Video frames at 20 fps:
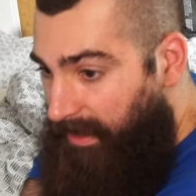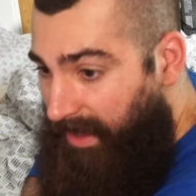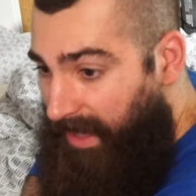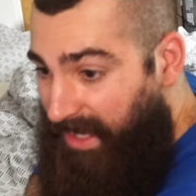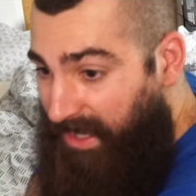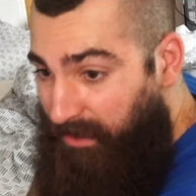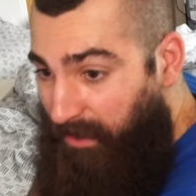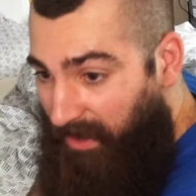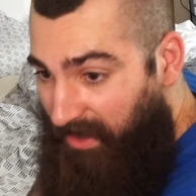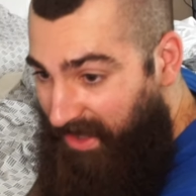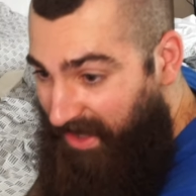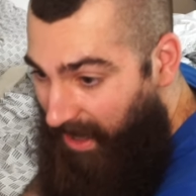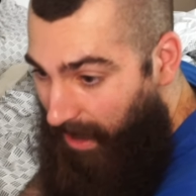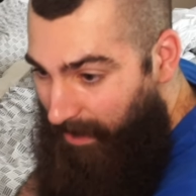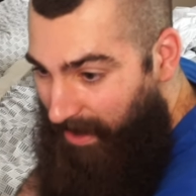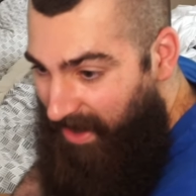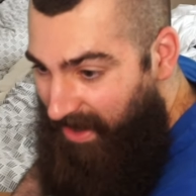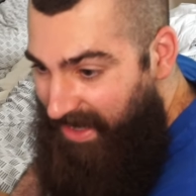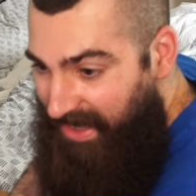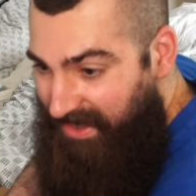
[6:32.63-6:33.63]
Next one, they're
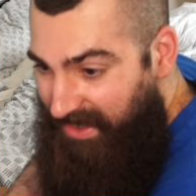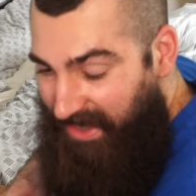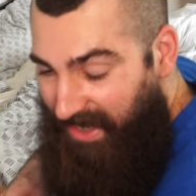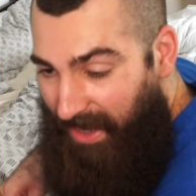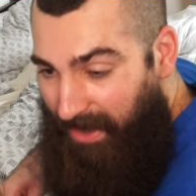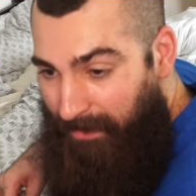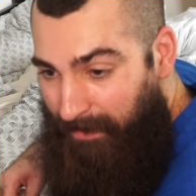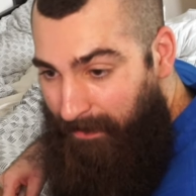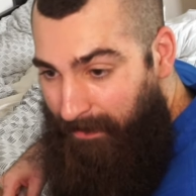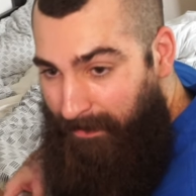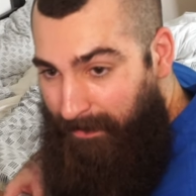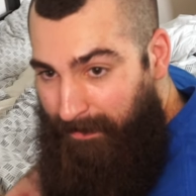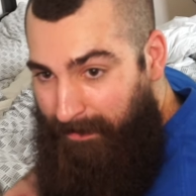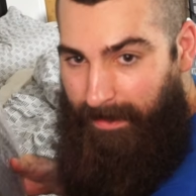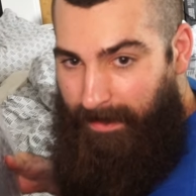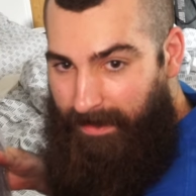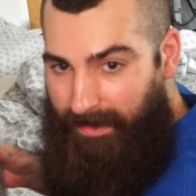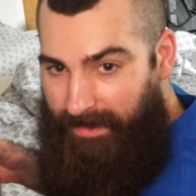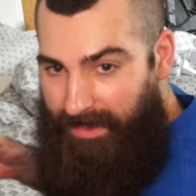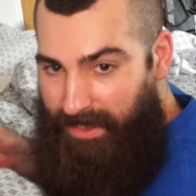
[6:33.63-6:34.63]
coming out easier now.
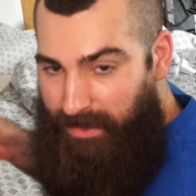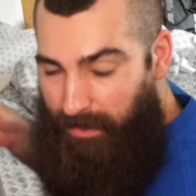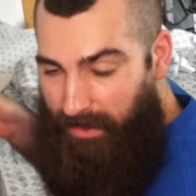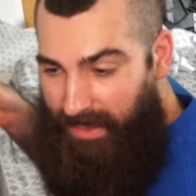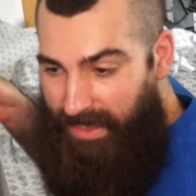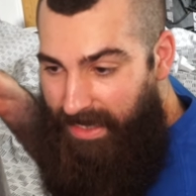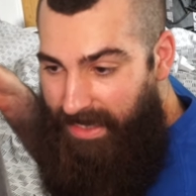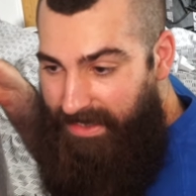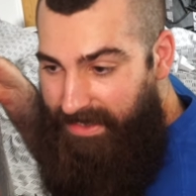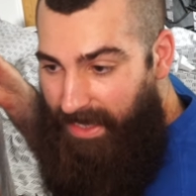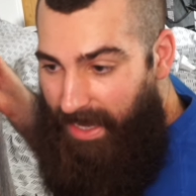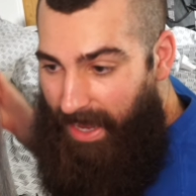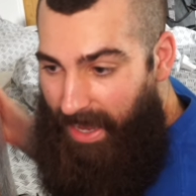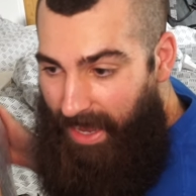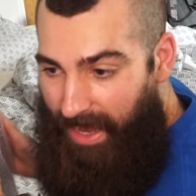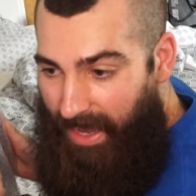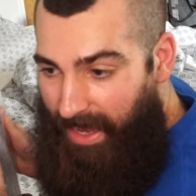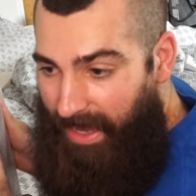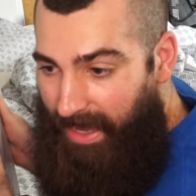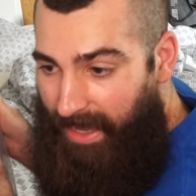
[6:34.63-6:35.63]
This one is
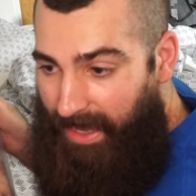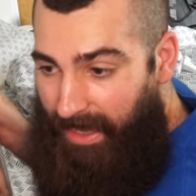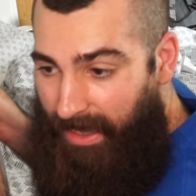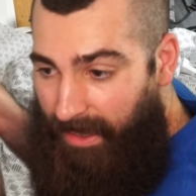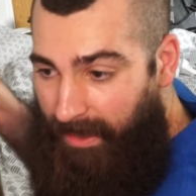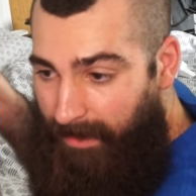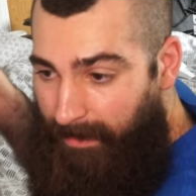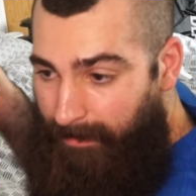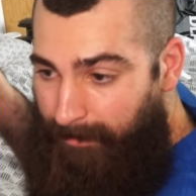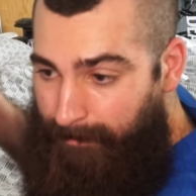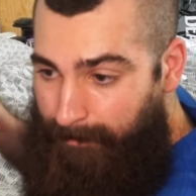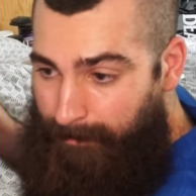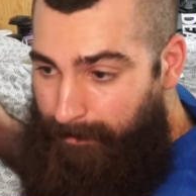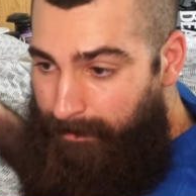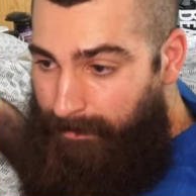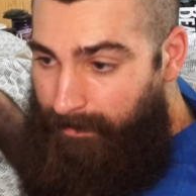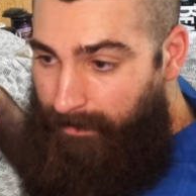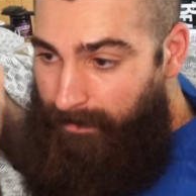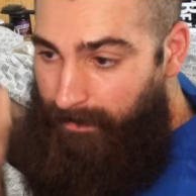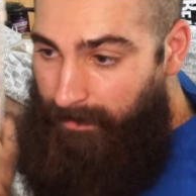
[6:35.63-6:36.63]
a
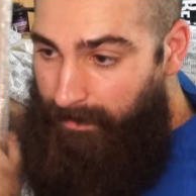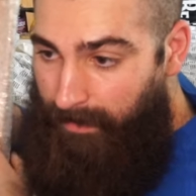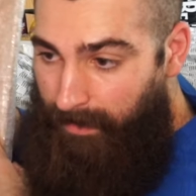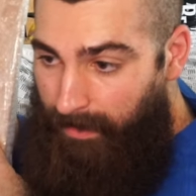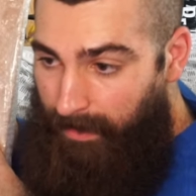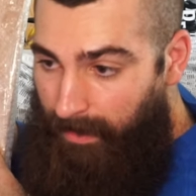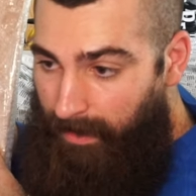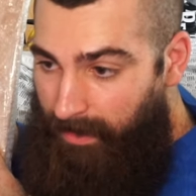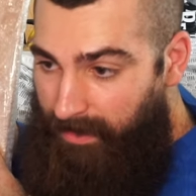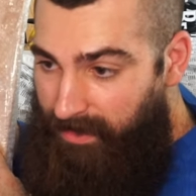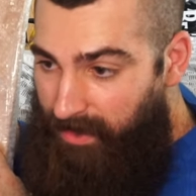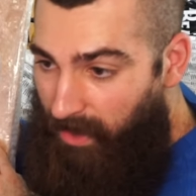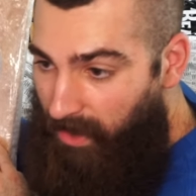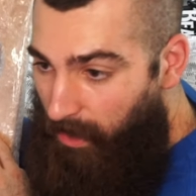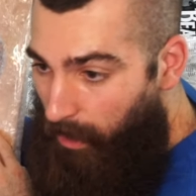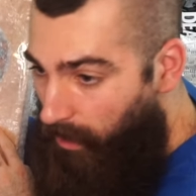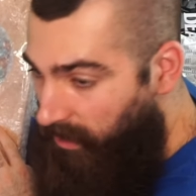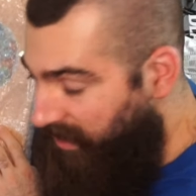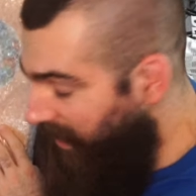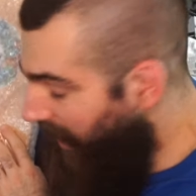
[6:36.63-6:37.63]
Tony Hawk